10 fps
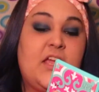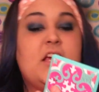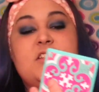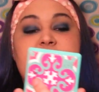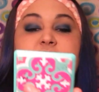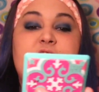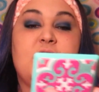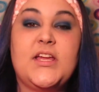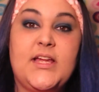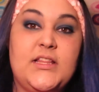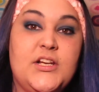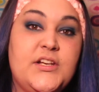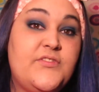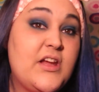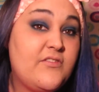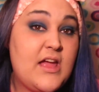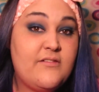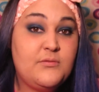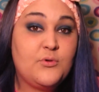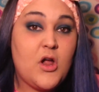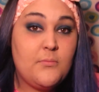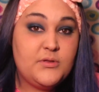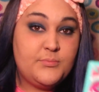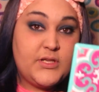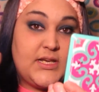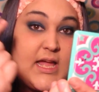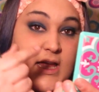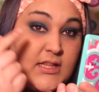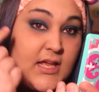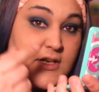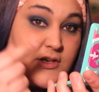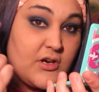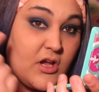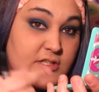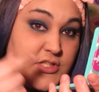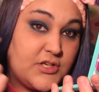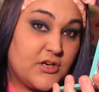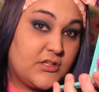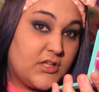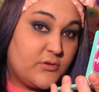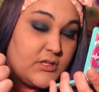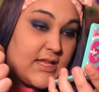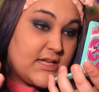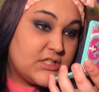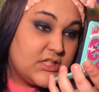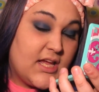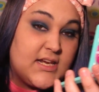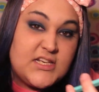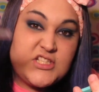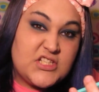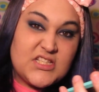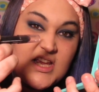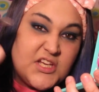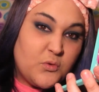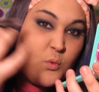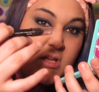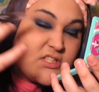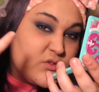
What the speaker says: Here's a little trick I learned. If you're ever having problem putting eyeliner onto your lower lash line and it's just like you're